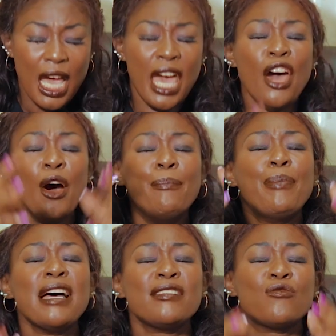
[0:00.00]

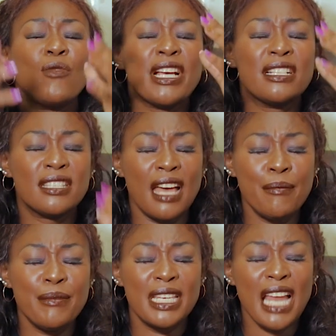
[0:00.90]
Help us to
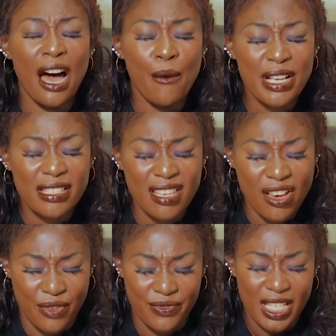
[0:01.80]
examine
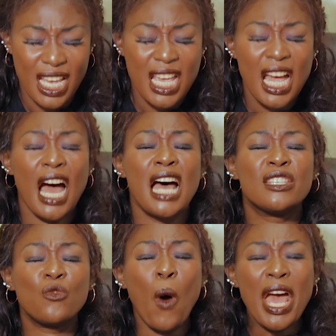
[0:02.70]
ourselves
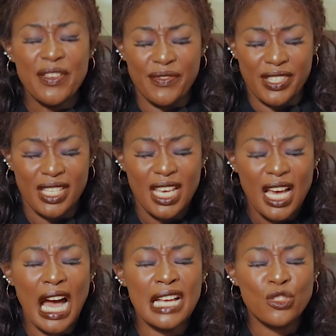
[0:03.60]
as wives,
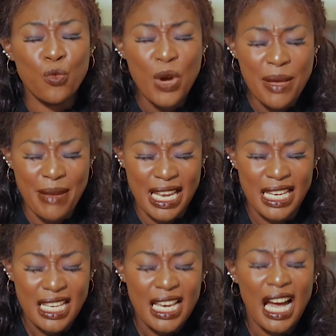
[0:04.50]
as women,
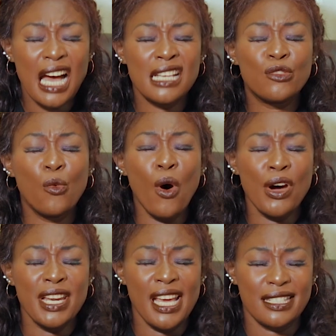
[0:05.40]
as
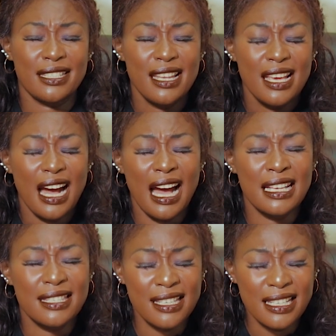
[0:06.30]
warriors,
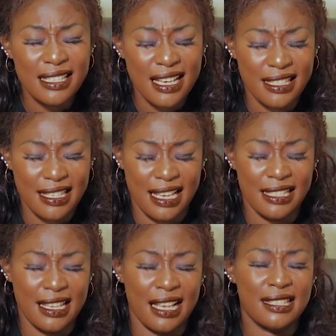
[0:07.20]
as
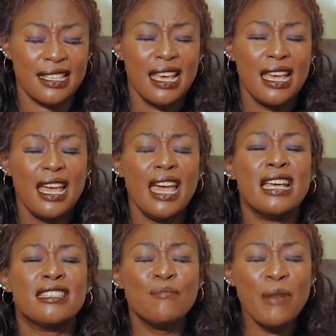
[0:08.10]
intercessors,
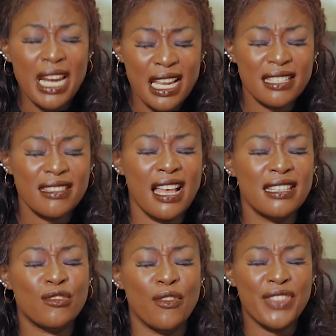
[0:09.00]
as
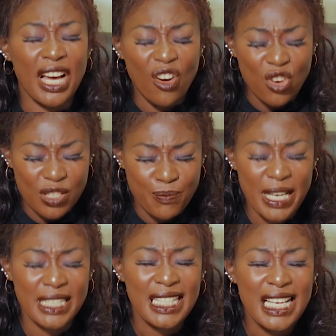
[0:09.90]
ministers of the
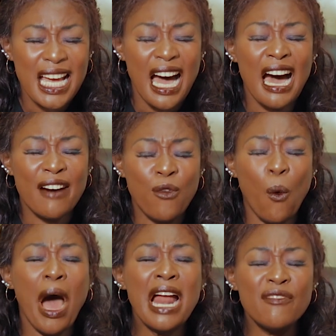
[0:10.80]
gospel. Have
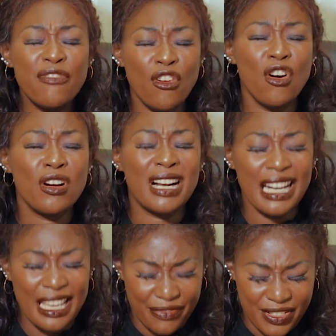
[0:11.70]
one flock
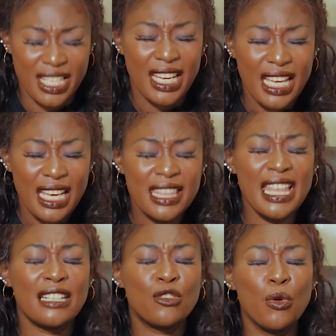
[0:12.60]
left
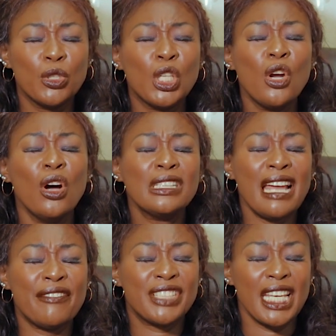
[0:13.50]
that would not
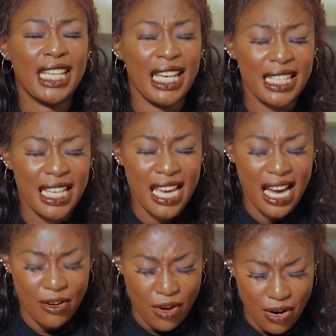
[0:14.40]
have taken
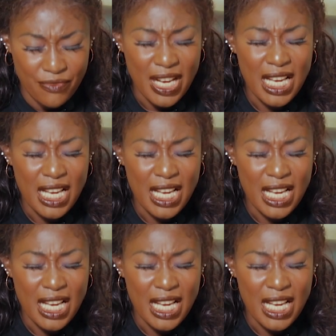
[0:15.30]
care of.